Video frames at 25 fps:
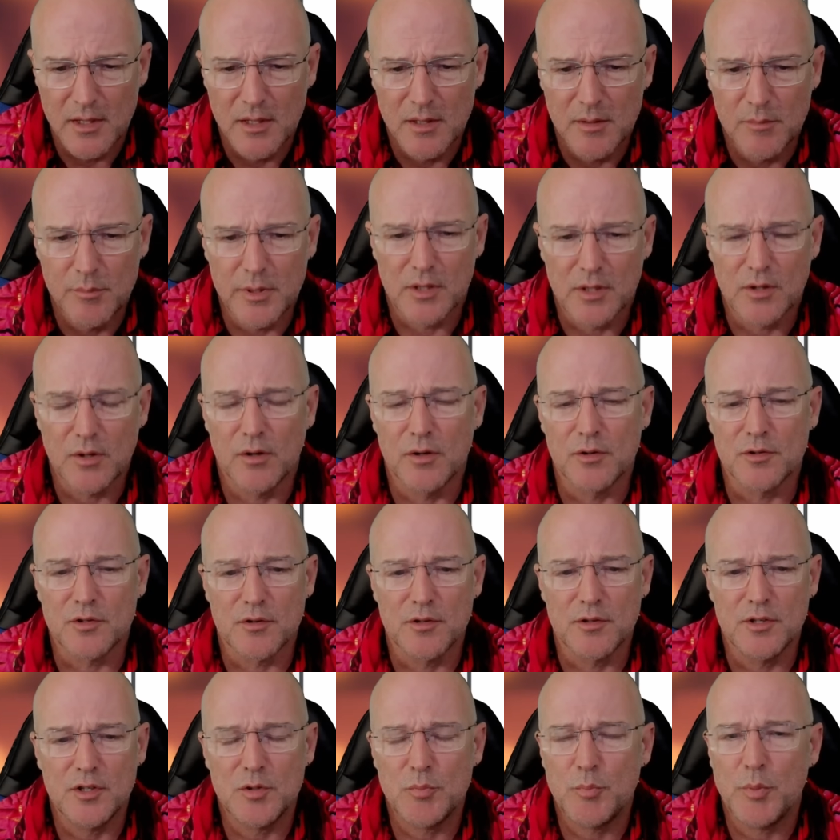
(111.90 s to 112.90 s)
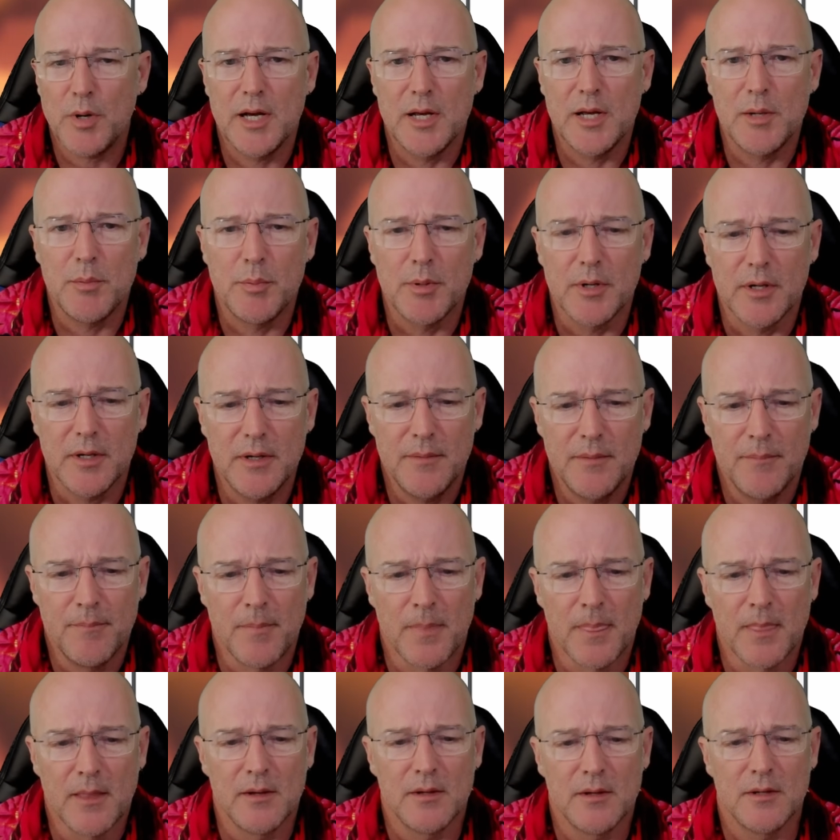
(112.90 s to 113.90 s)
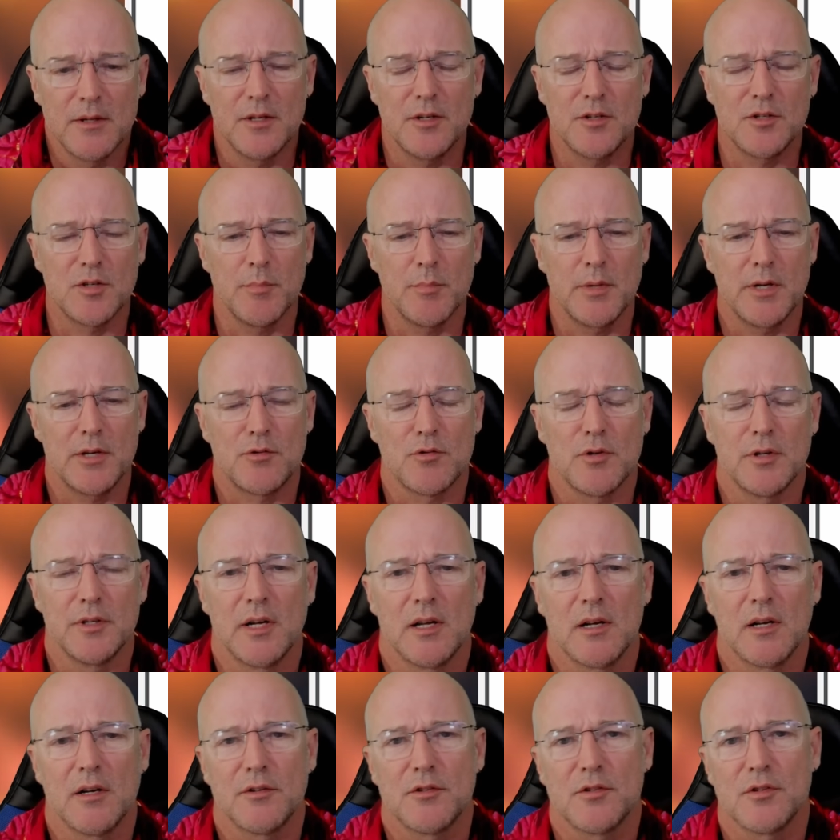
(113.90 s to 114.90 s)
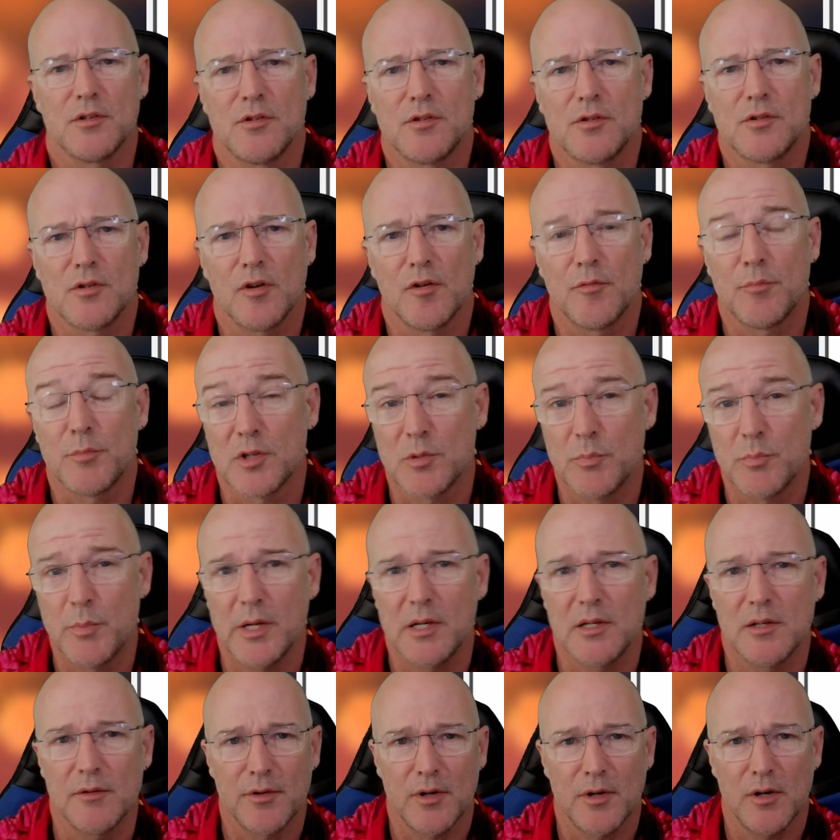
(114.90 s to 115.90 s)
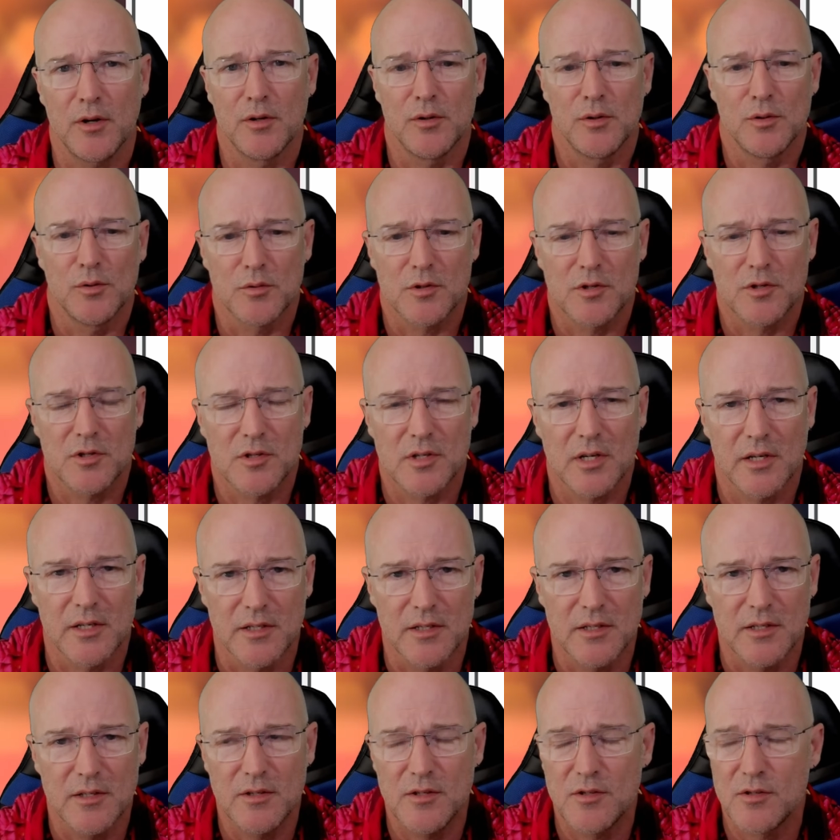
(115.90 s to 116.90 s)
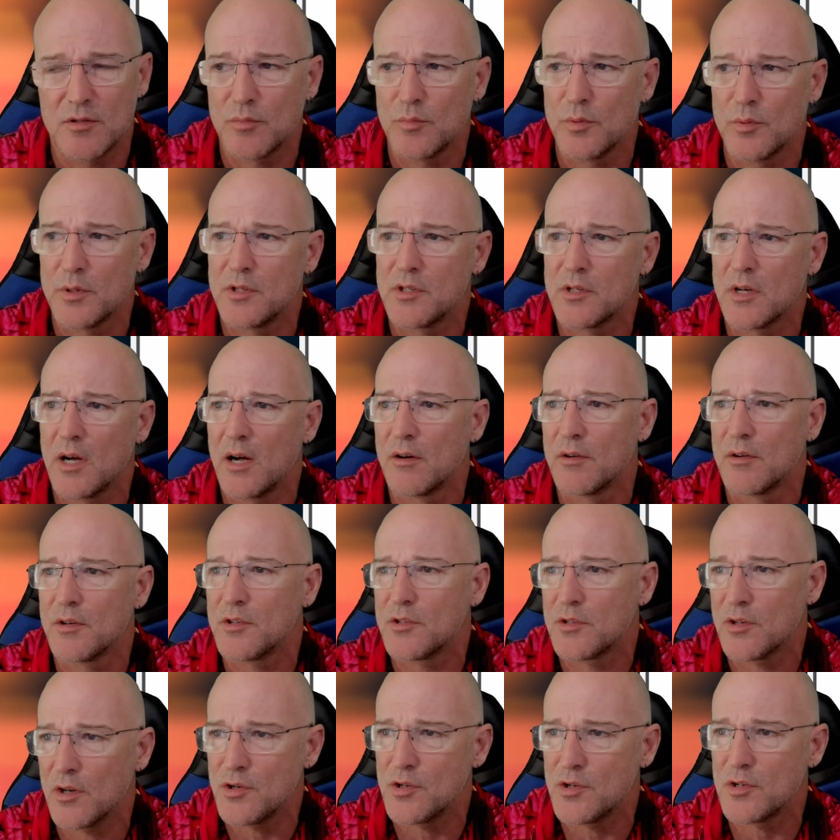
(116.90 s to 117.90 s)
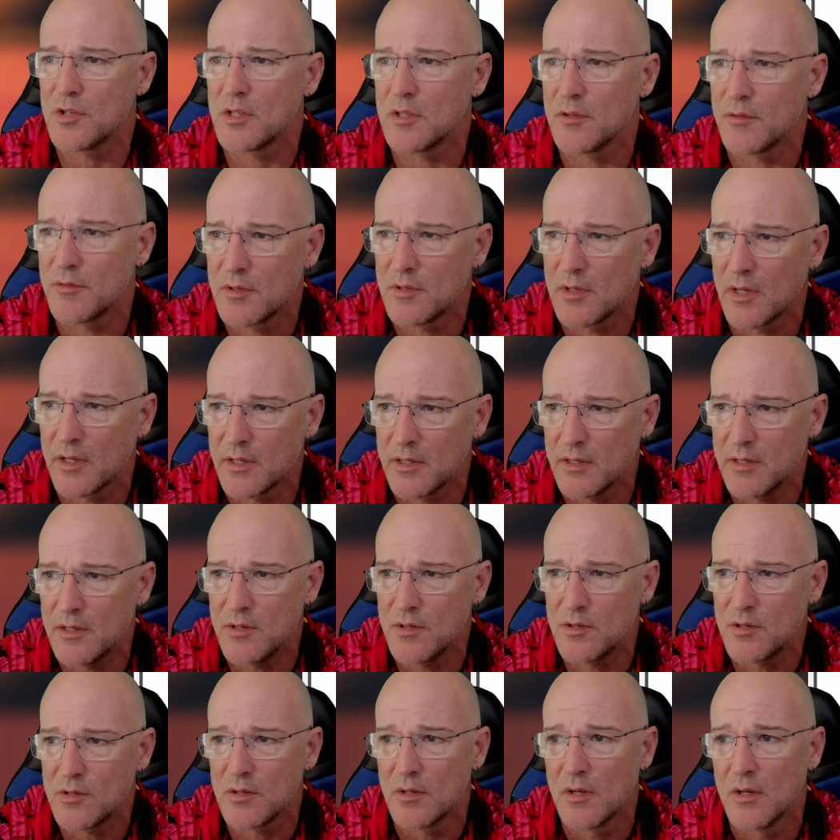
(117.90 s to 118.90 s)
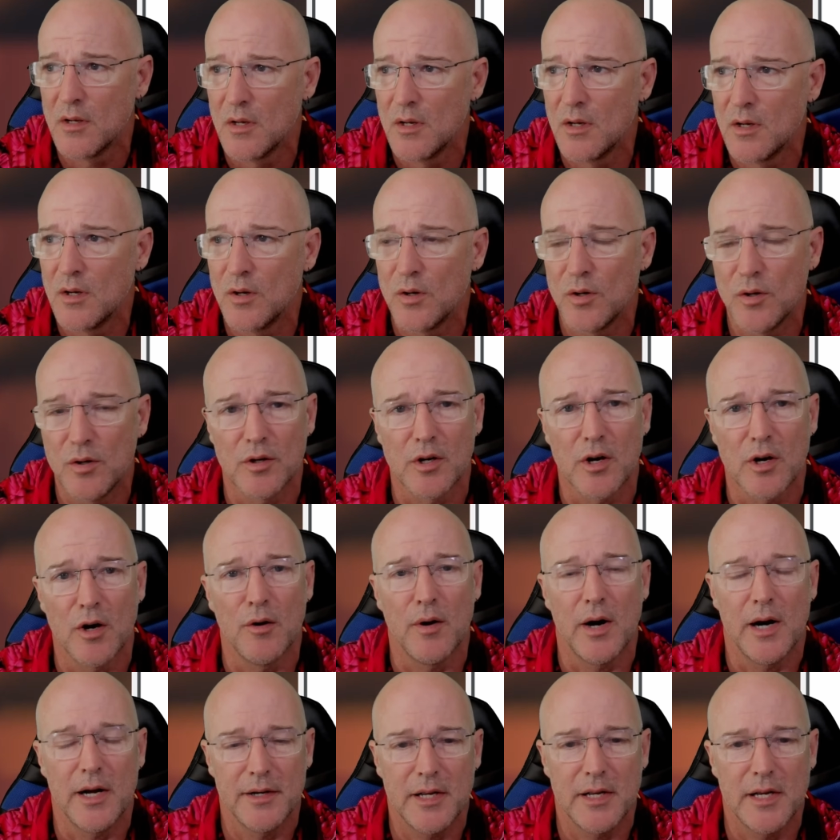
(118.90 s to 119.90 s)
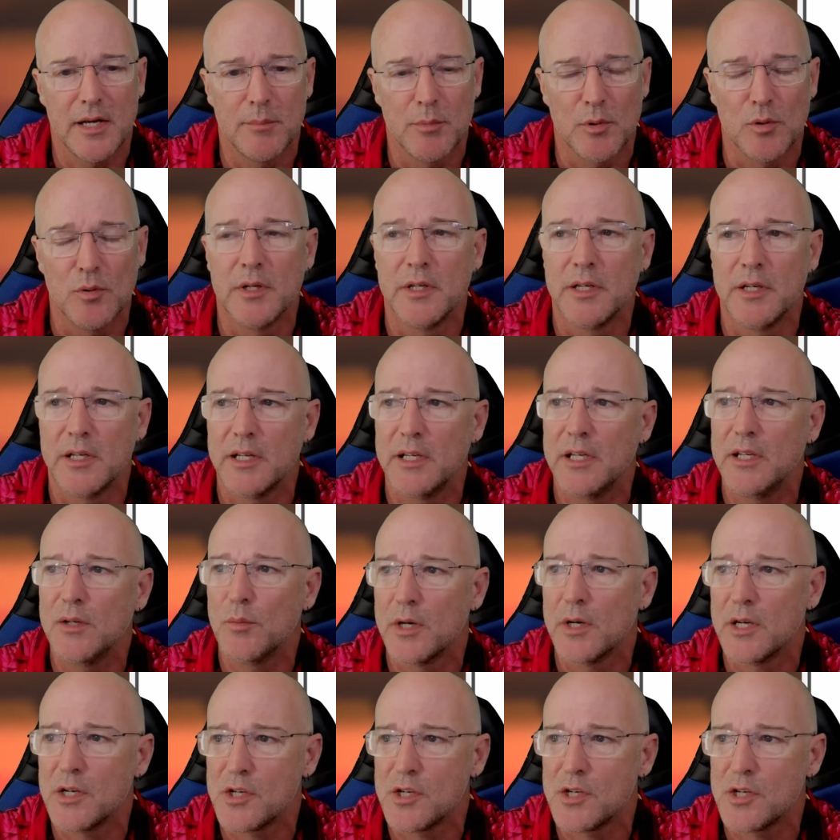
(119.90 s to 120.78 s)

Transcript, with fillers: because this paper is a meta-analysis of prospective cohort studies, which are associative studies, ergo unable in any way,